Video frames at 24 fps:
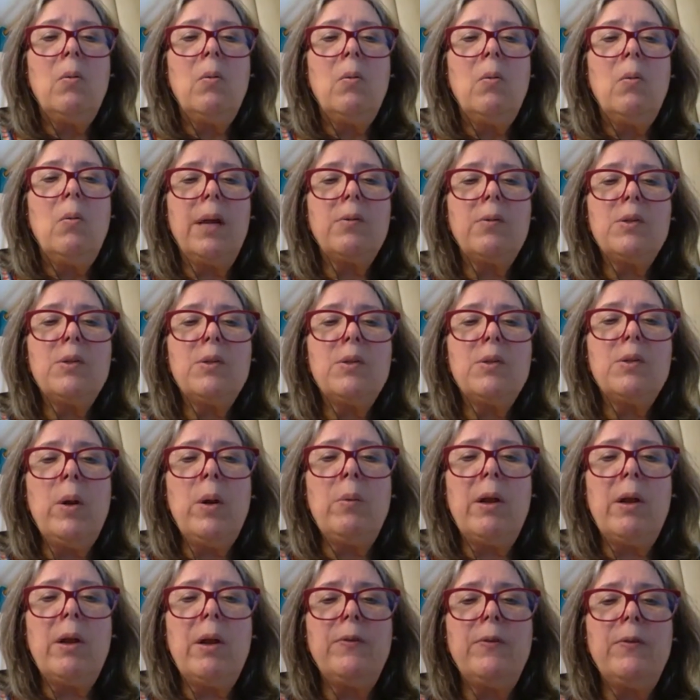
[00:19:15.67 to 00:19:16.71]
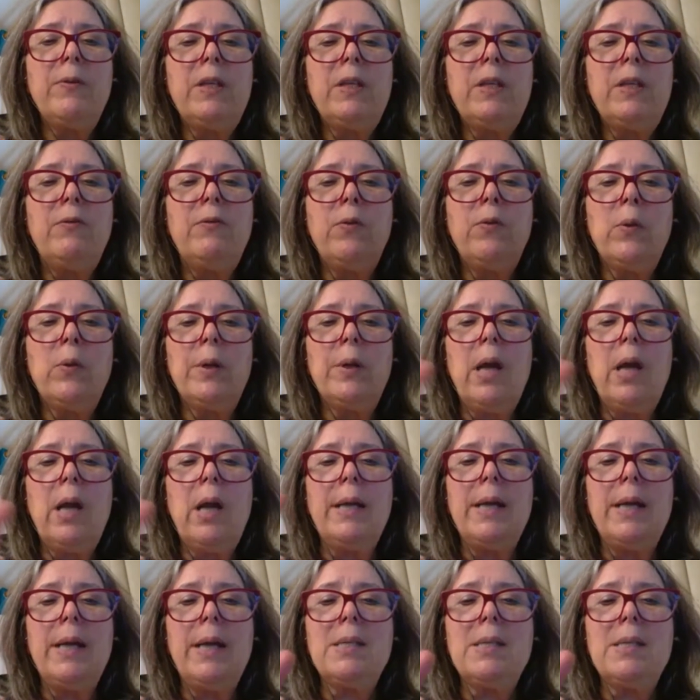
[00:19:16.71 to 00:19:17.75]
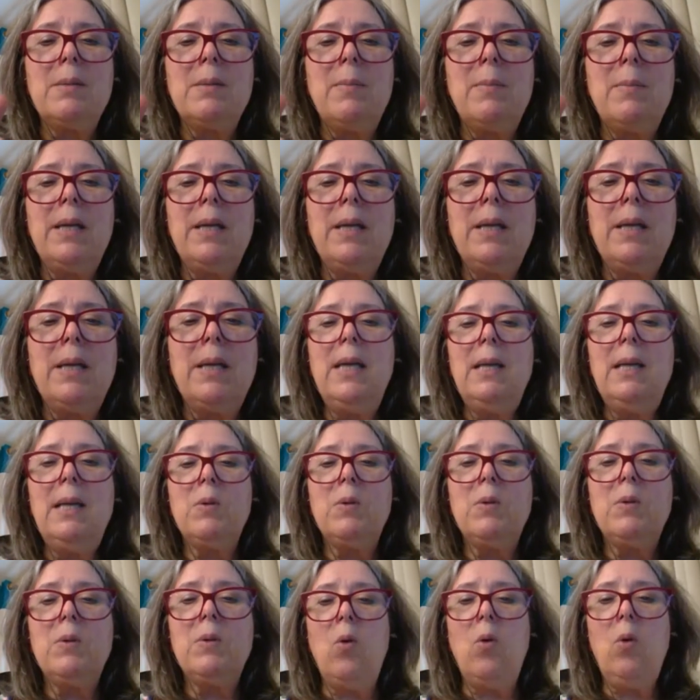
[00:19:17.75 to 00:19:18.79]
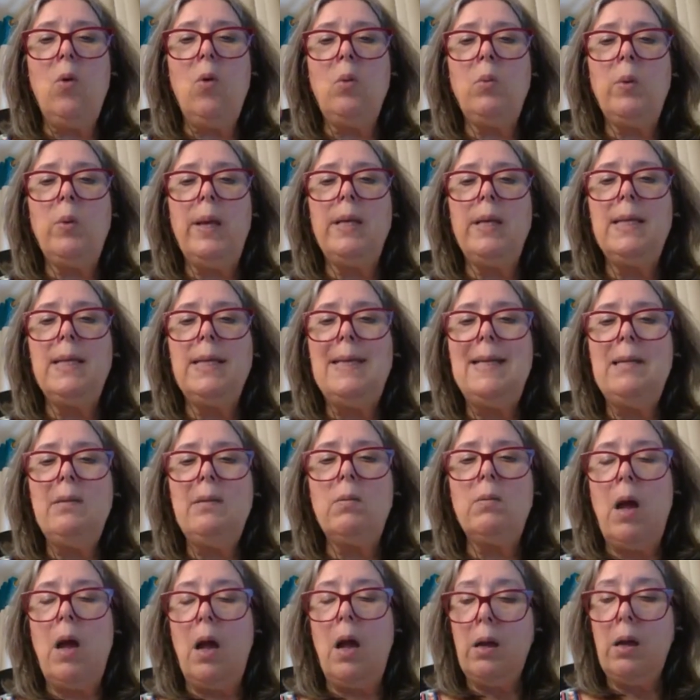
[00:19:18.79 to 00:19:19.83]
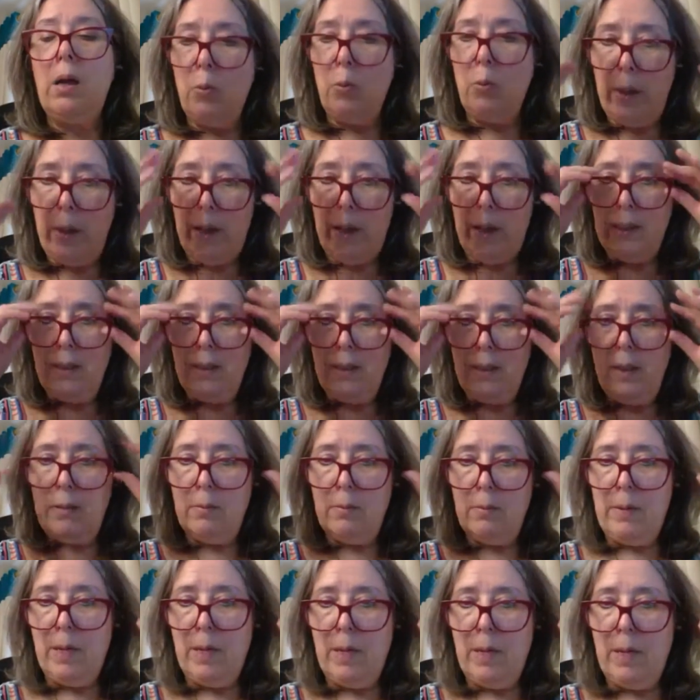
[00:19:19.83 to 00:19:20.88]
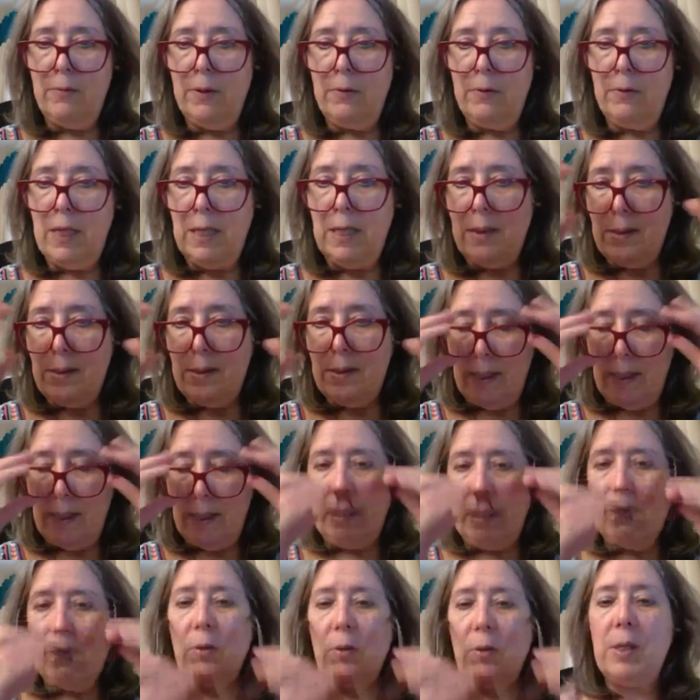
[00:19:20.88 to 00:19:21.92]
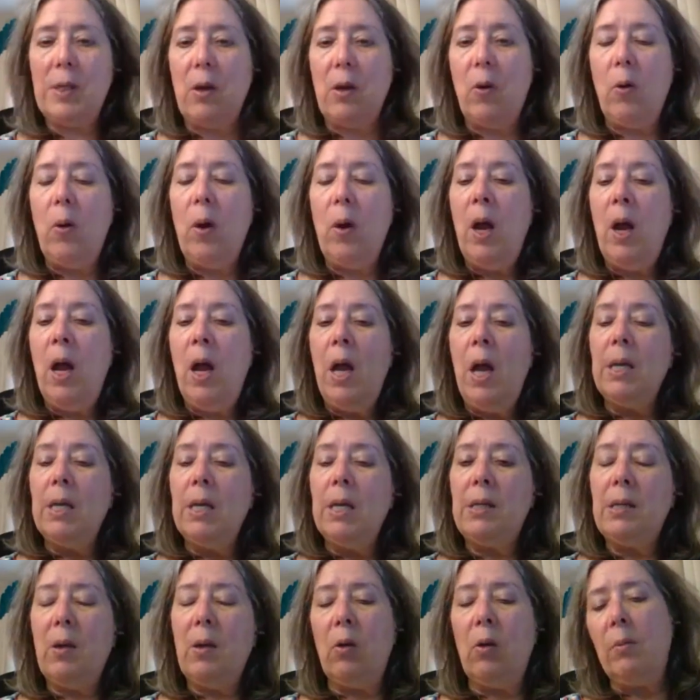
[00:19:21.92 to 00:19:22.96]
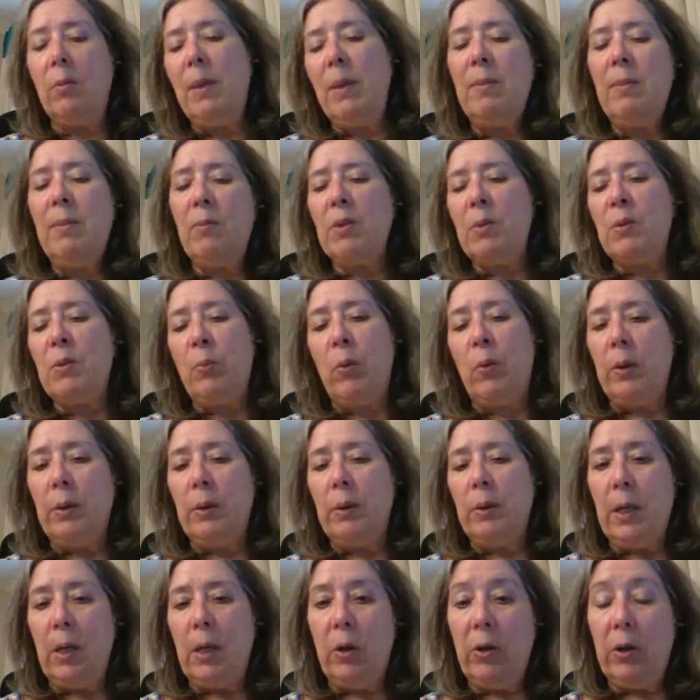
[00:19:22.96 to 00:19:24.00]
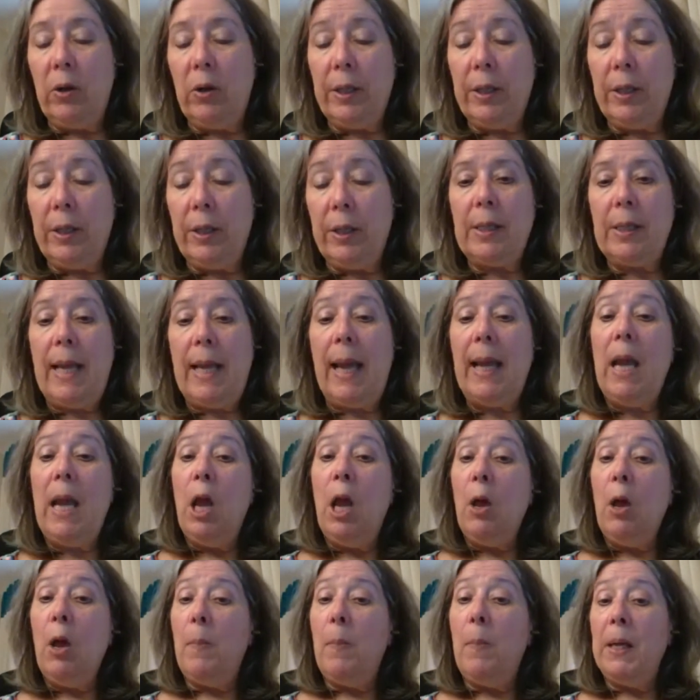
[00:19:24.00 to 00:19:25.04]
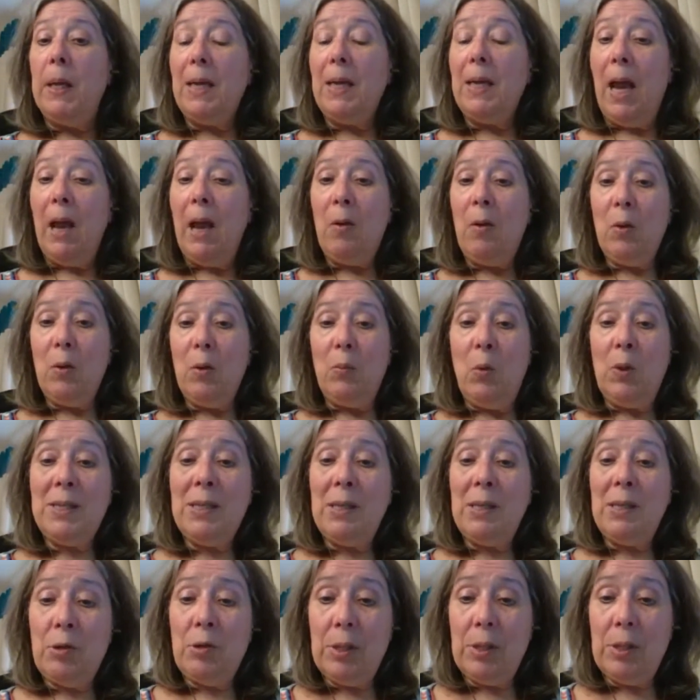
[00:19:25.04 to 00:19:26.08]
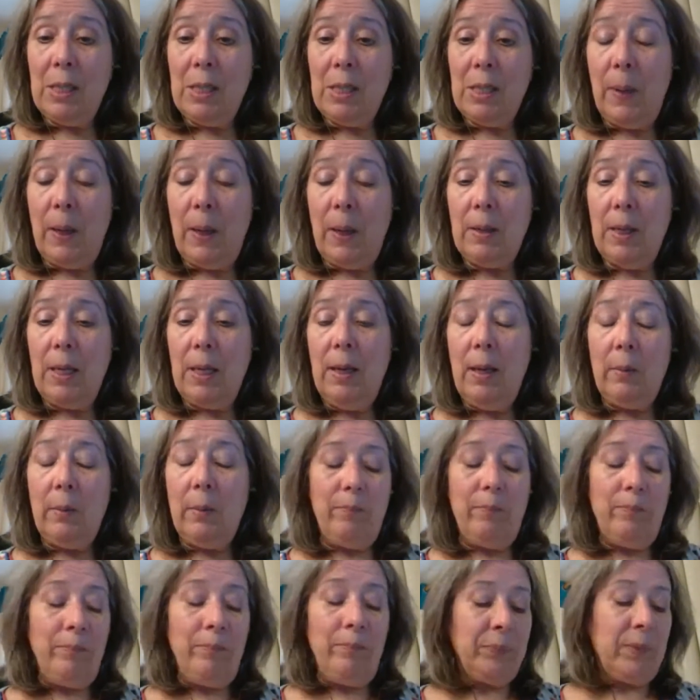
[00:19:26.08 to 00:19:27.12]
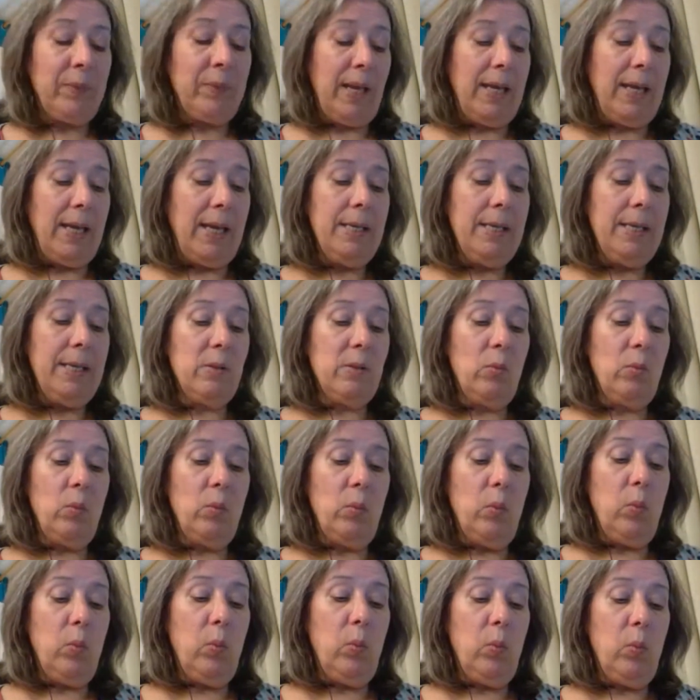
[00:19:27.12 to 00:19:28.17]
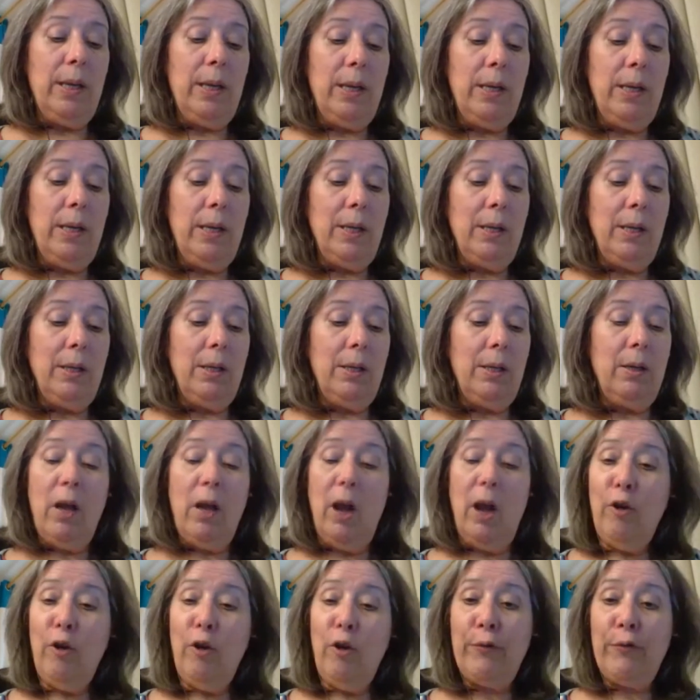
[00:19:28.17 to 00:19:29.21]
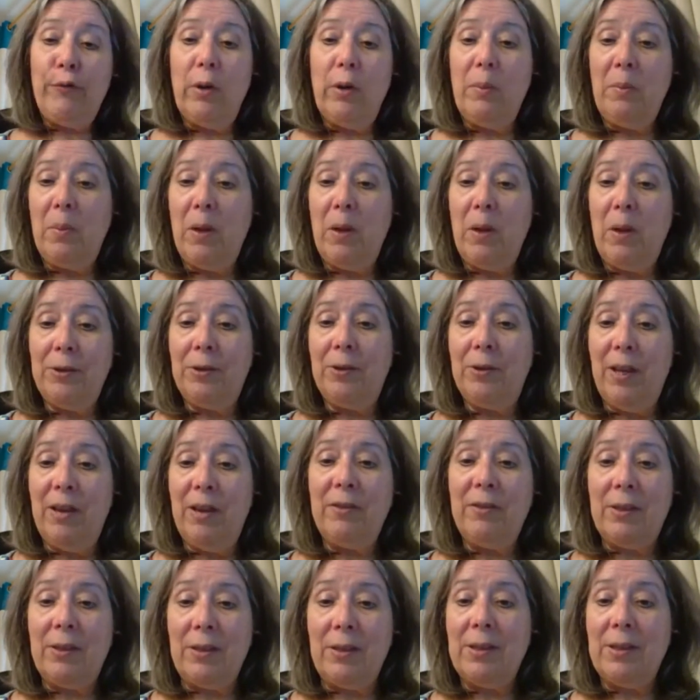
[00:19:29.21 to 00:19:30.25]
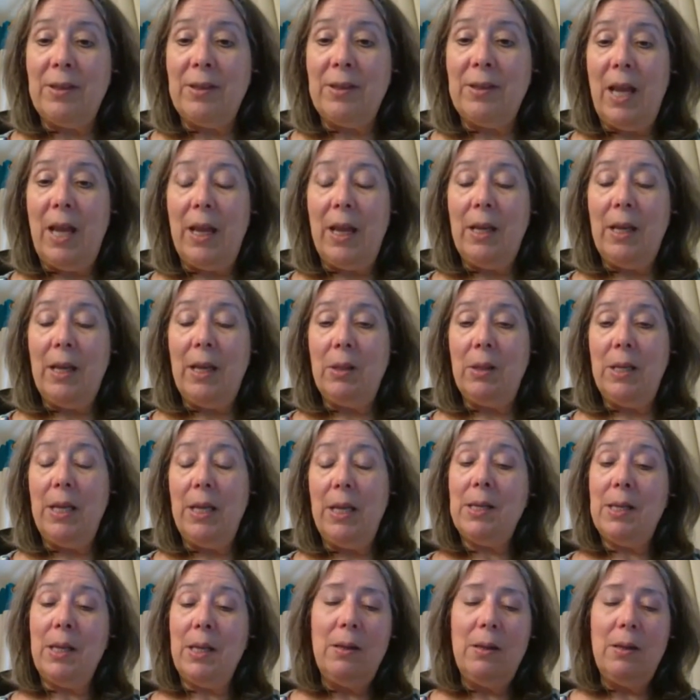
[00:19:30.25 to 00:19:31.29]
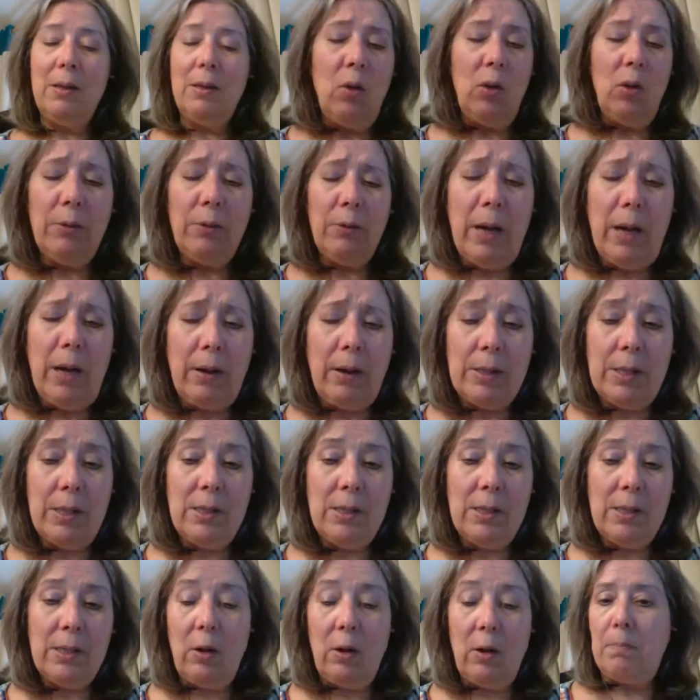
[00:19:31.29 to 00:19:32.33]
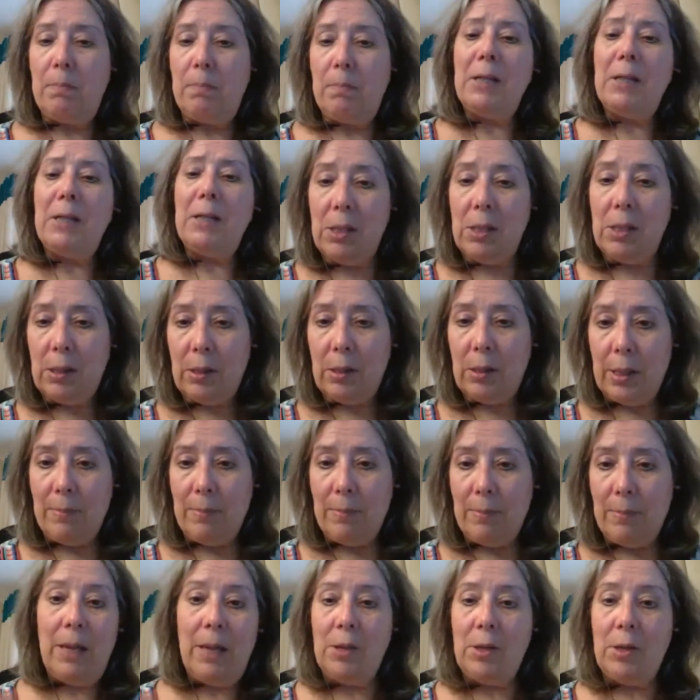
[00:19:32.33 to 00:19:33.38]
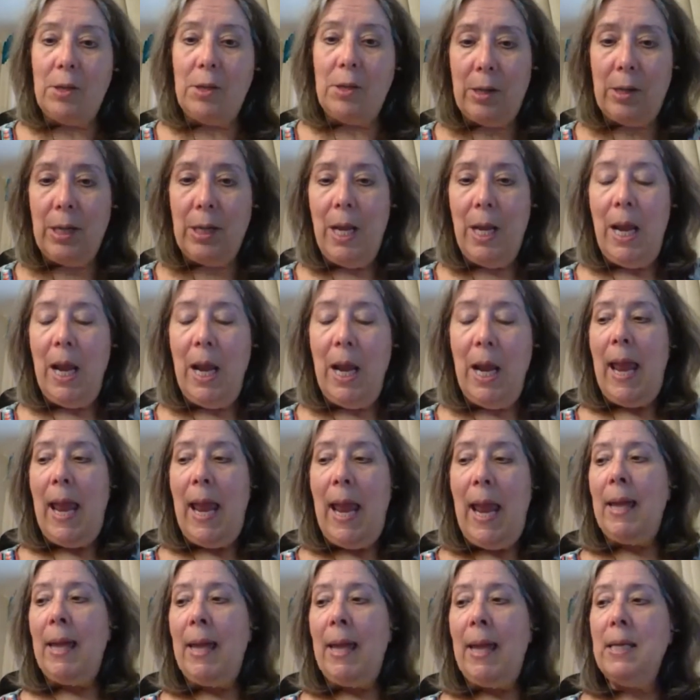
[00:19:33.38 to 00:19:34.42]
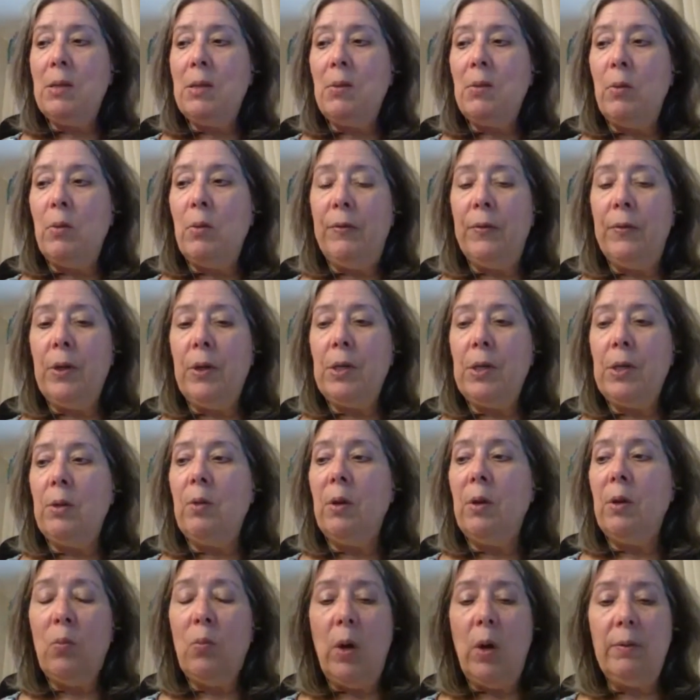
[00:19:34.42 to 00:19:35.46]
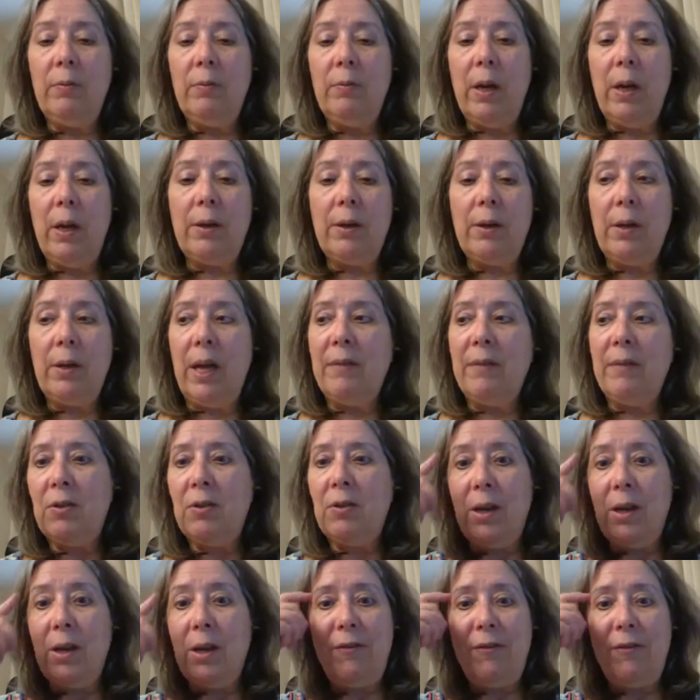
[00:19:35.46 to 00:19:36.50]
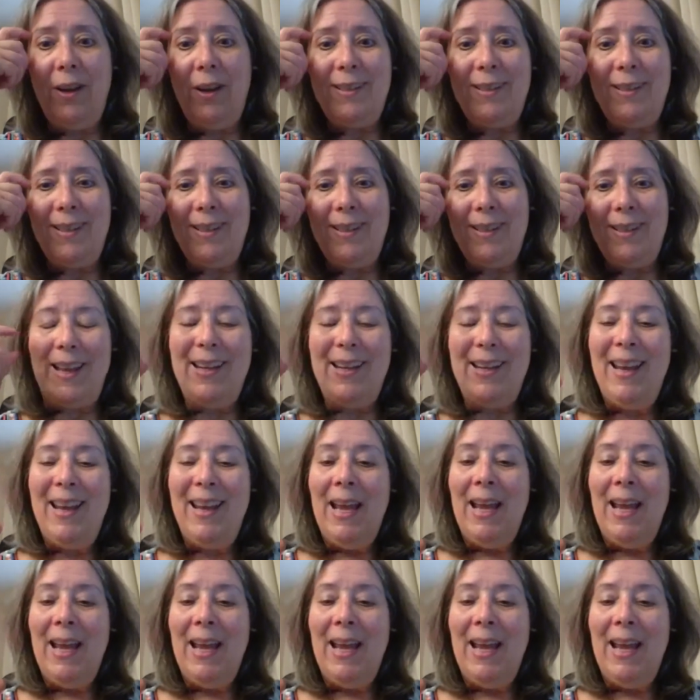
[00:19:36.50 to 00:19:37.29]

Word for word: Okay, he was born around 1540, I estimate, and he was already in Rango by around 1560 or so. So, or maybe he was born a little earlier than that. But now, what's interesting about him is we know from other evidence that he's in all the records he's called magistri, and he's referred to in one record, I have to try to find it again,